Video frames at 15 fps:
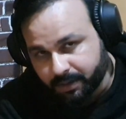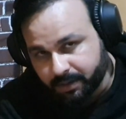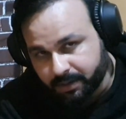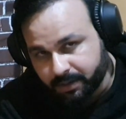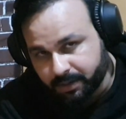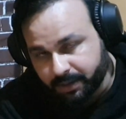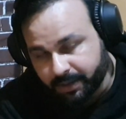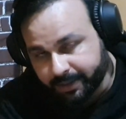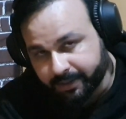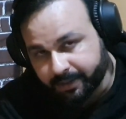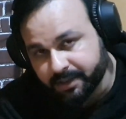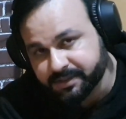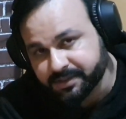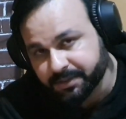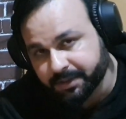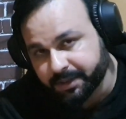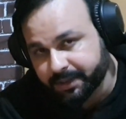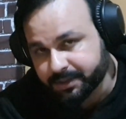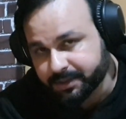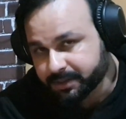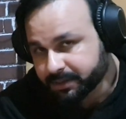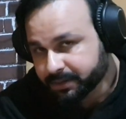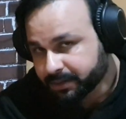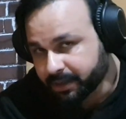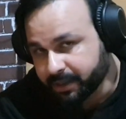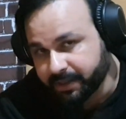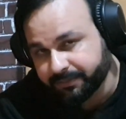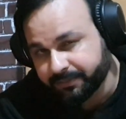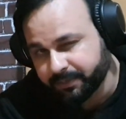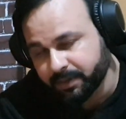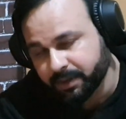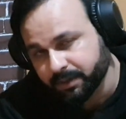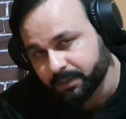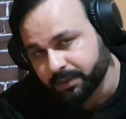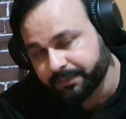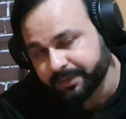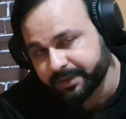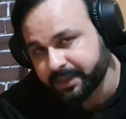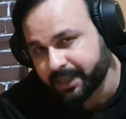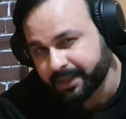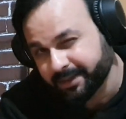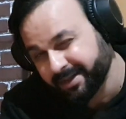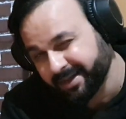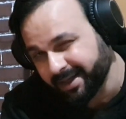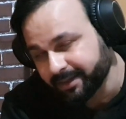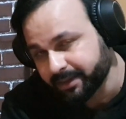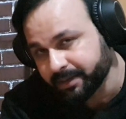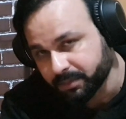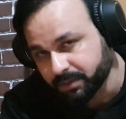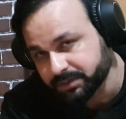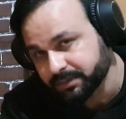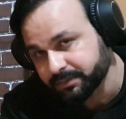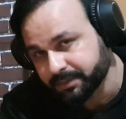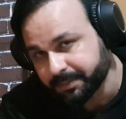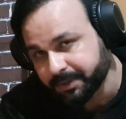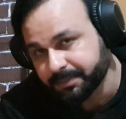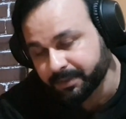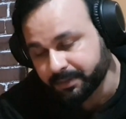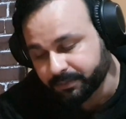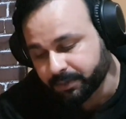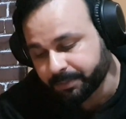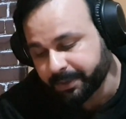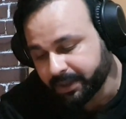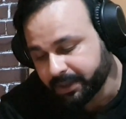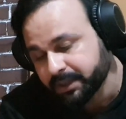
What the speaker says: internal storage. If you are good with that, I think most of the people would be.